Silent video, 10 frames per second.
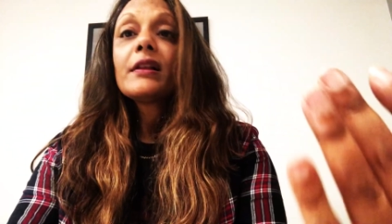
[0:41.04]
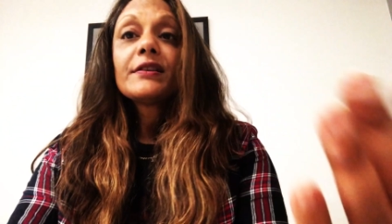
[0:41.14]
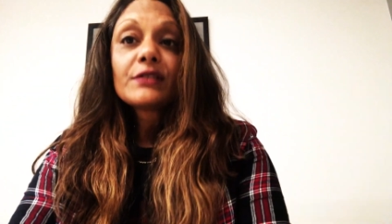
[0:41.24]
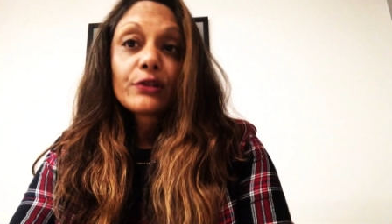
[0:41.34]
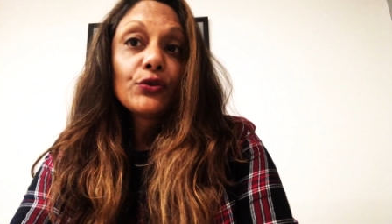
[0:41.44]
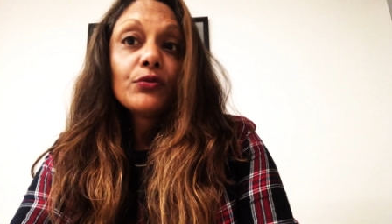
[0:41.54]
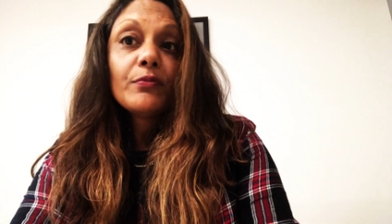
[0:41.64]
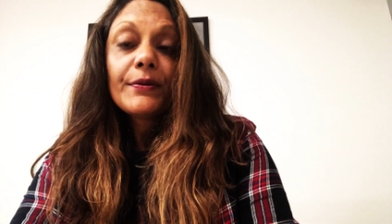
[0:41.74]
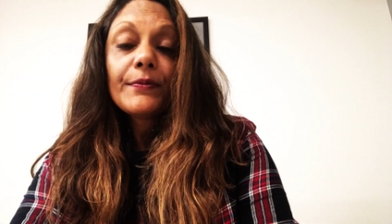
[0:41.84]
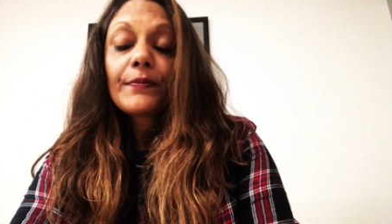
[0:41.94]
as lube
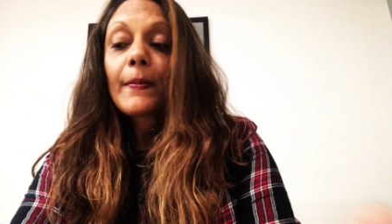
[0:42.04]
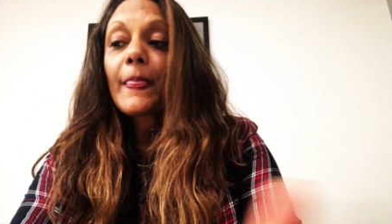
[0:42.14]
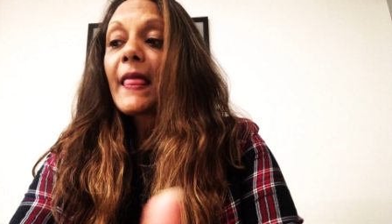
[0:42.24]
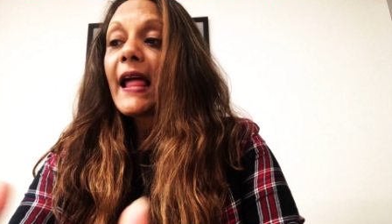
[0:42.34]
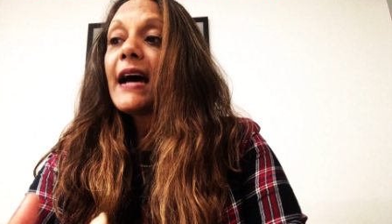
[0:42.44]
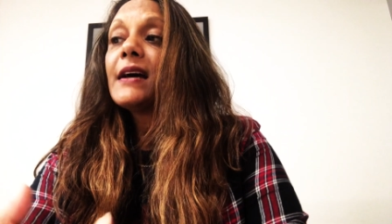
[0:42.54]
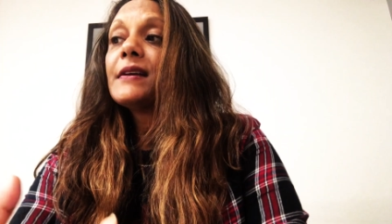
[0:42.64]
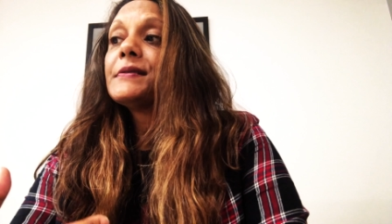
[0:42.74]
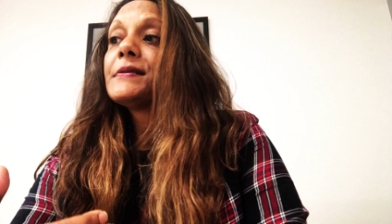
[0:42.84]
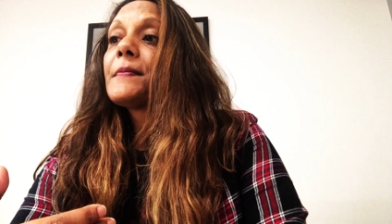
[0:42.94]

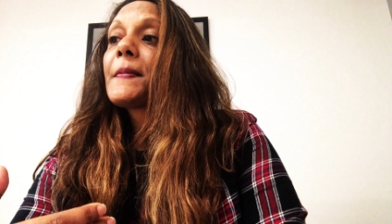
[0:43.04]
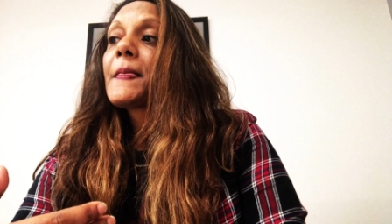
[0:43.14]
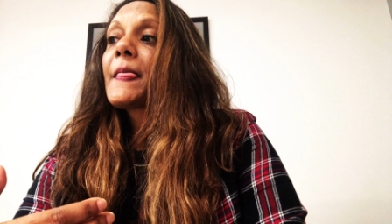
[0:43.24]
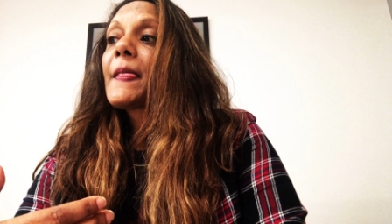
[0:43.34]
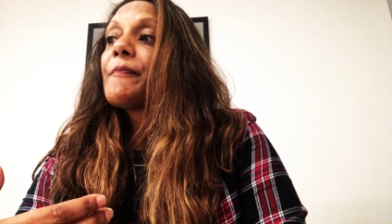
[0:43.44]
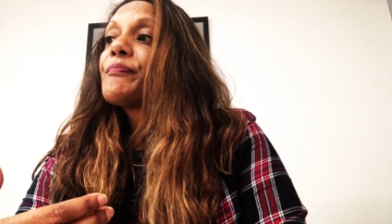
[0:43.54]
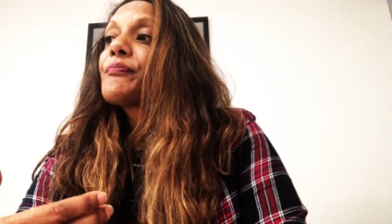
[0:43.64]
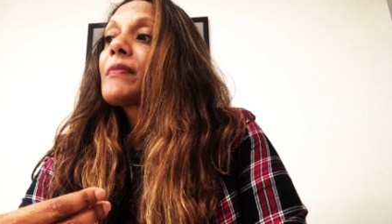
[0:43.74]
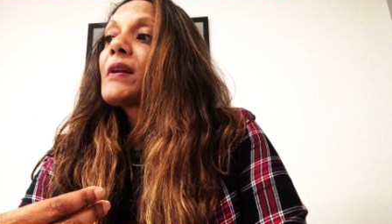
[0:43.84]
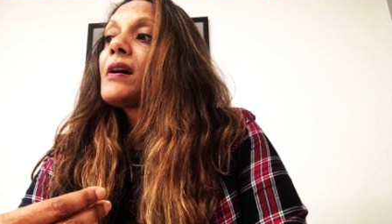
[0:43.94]
and
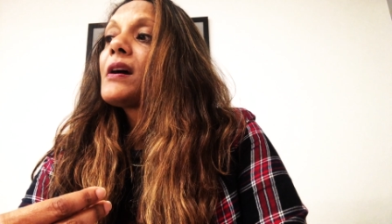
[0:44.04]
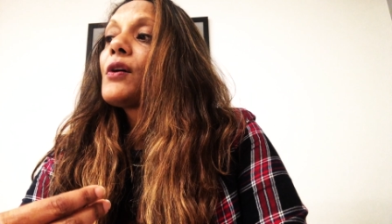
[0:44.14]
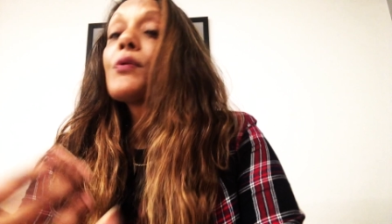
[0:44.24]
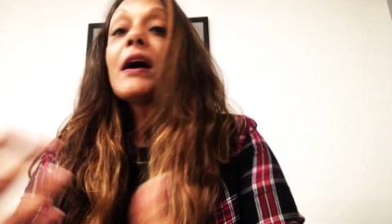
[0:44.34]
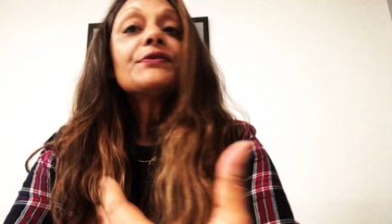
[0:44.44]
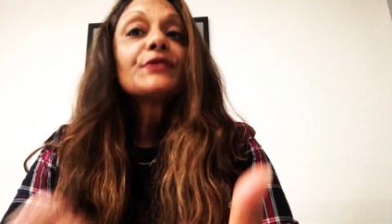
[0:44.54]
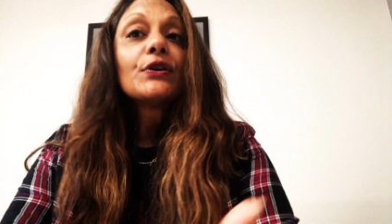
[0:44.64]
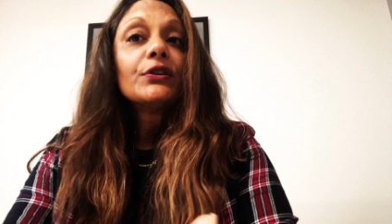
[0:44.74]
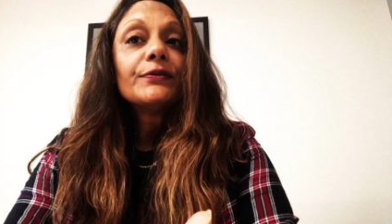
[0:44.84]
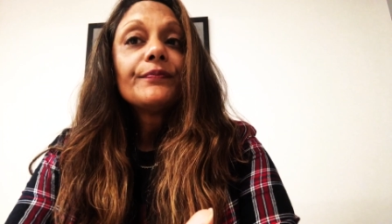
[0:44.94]

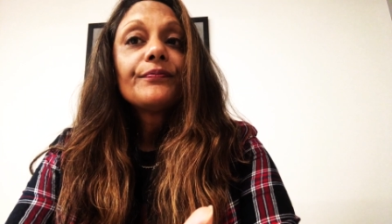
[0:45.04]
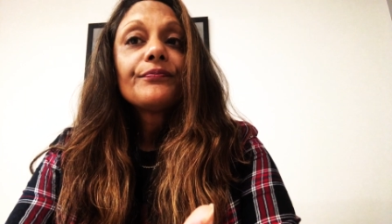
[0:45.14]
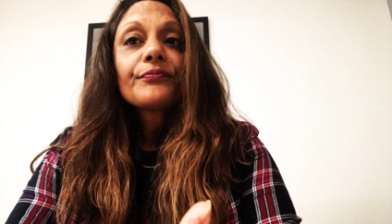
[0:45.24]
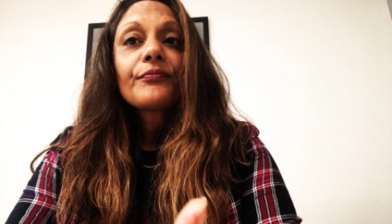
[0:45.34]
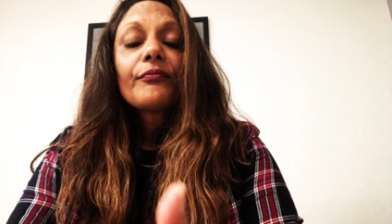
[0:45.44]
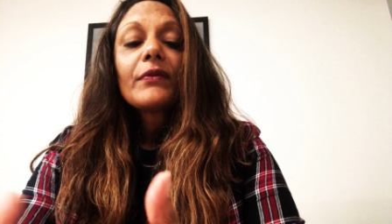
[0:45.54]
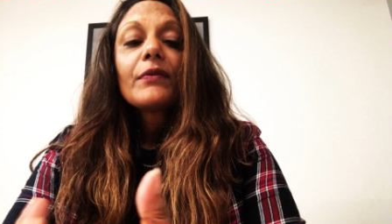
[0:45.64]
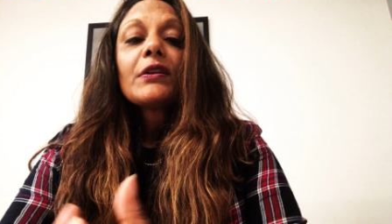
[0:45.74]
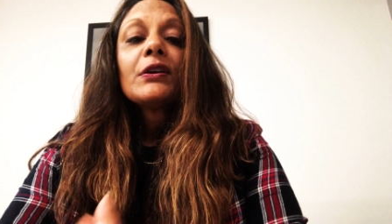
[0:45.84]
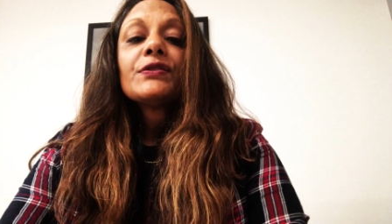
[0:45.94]
arousal.
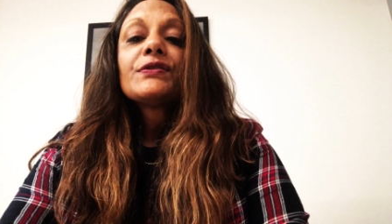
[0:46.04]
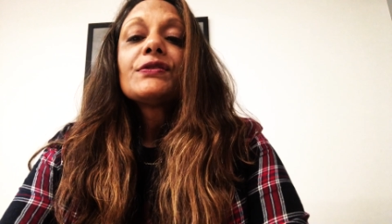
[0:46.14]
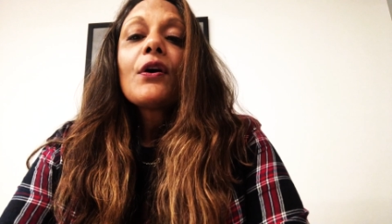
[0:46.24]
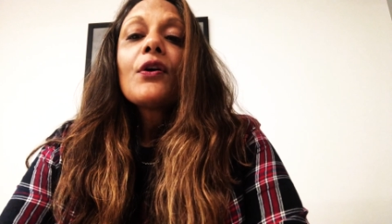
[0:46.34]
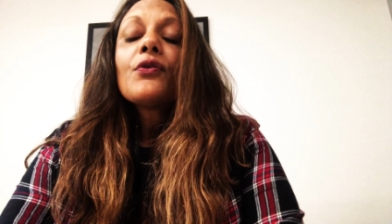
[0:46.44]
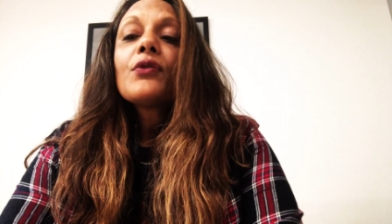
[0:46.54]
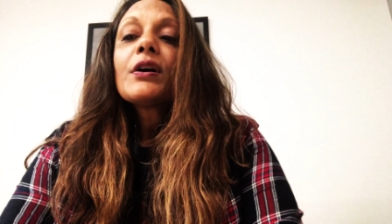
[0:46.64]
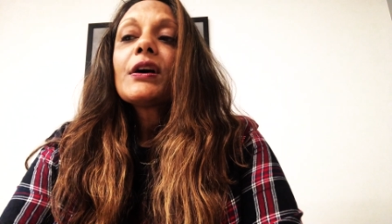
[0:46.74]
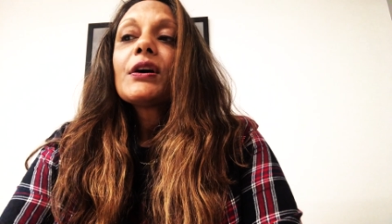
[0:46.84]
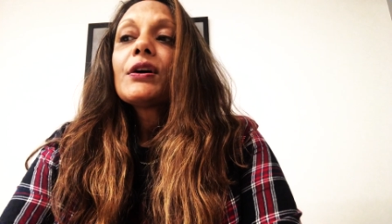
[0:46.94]
So
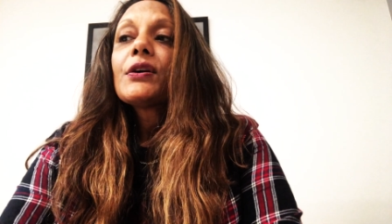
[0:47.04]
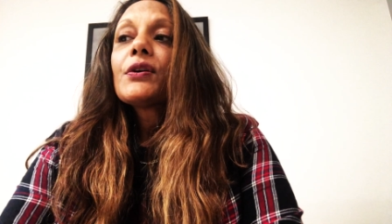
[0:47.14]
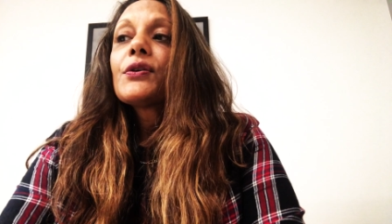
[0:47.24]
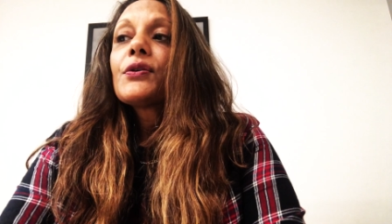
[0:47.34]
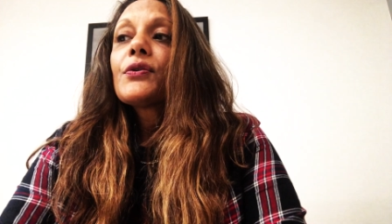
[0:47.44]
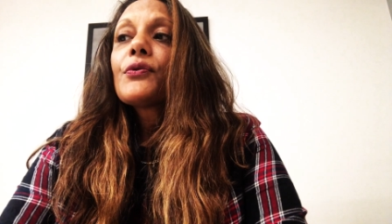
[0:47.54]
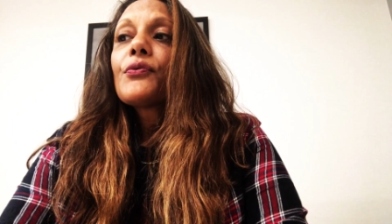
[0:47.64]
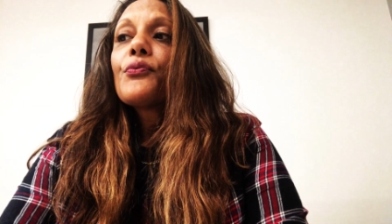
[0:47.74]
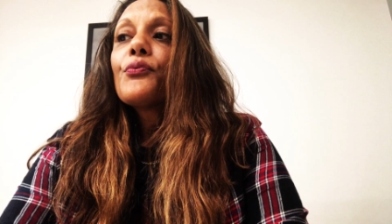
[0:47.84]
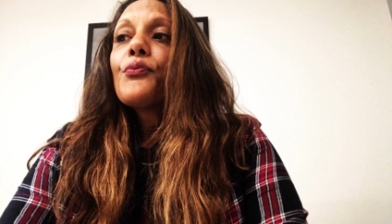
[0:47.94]

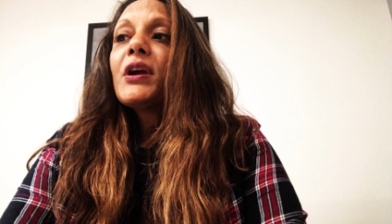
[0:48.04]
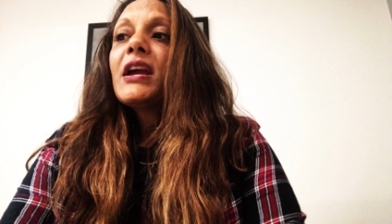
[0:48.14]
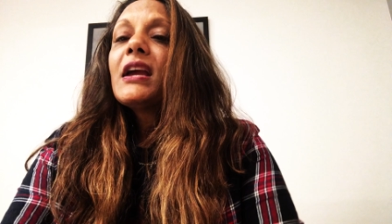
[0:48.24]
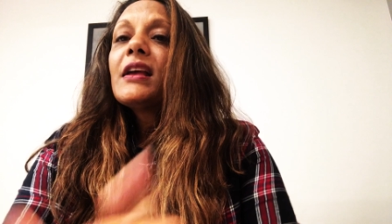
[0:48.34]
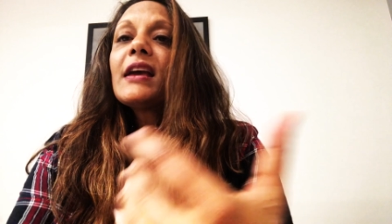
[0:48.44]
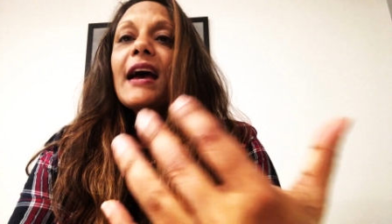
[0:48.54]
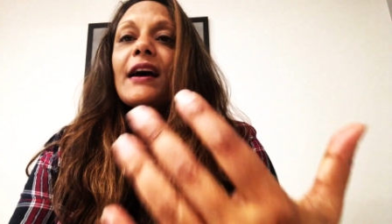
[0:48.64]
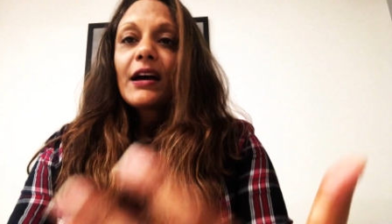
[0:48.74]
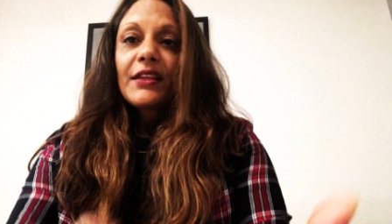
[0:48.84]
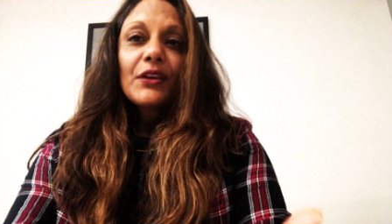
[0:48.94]
we
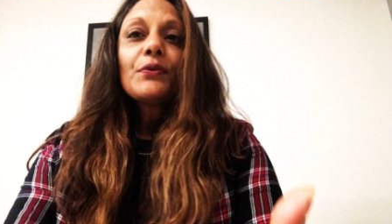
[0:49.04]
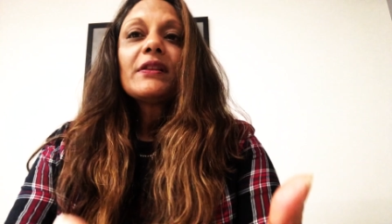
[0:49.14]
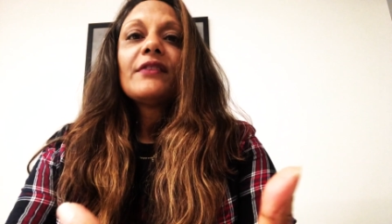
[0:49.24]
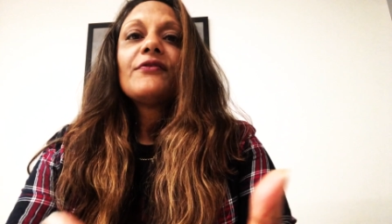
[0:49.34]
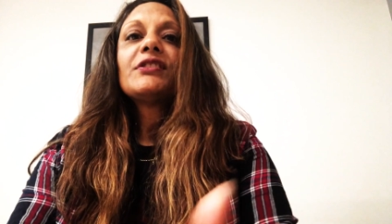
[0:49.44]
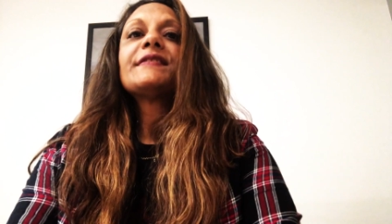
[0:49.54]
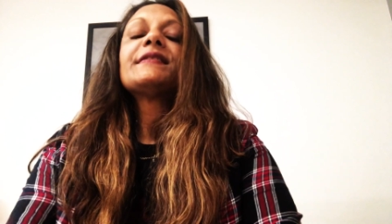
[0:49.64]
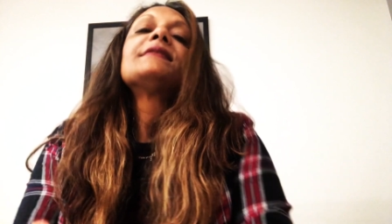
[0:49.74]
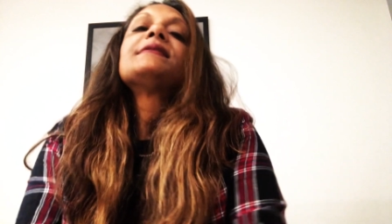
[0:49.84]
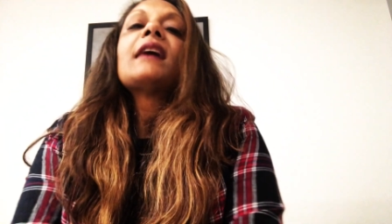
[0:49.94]
I think we live in a
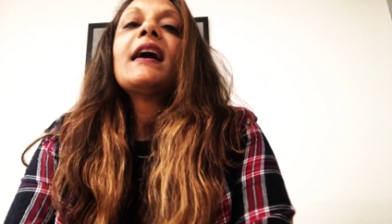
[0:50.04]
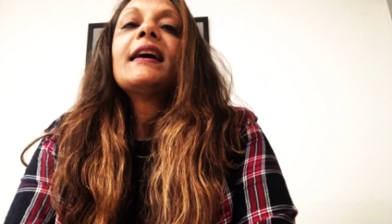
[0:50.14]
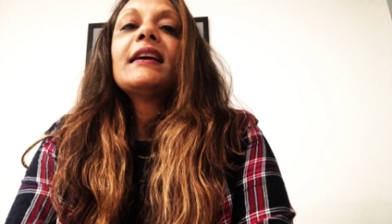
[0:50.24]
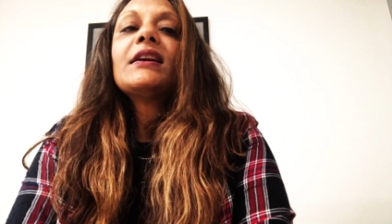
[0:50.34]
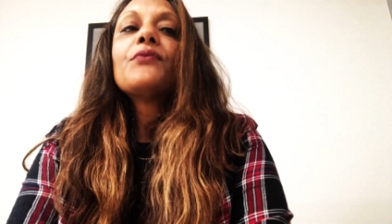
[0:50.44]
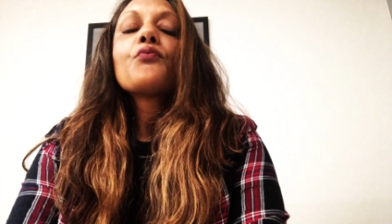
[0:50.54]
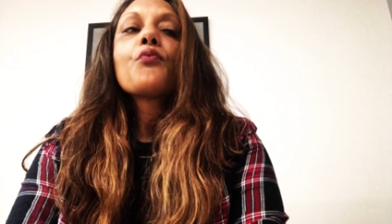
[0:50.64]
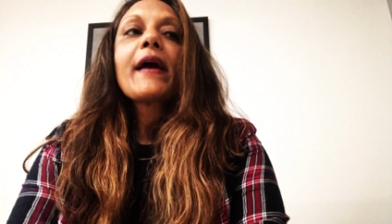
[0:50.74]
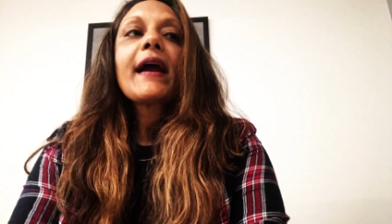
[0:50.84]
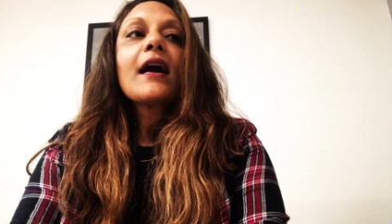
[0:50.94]
society
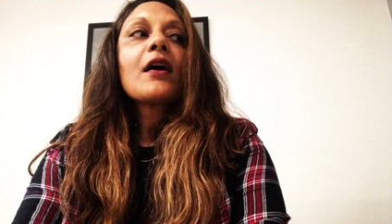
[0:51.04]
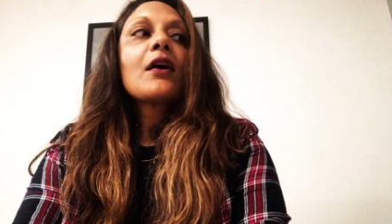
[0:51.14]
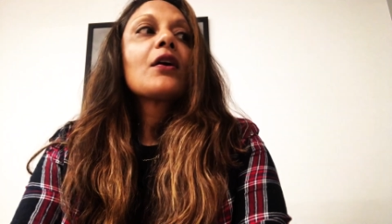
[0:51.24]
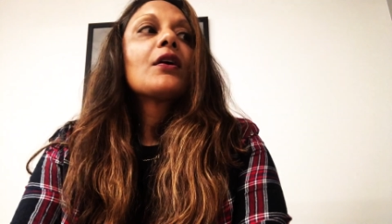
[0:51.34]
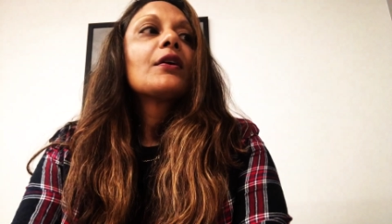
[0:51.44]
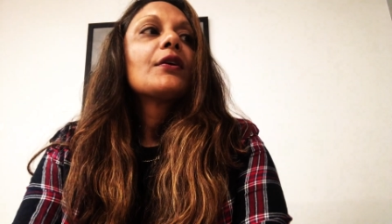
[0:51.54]
where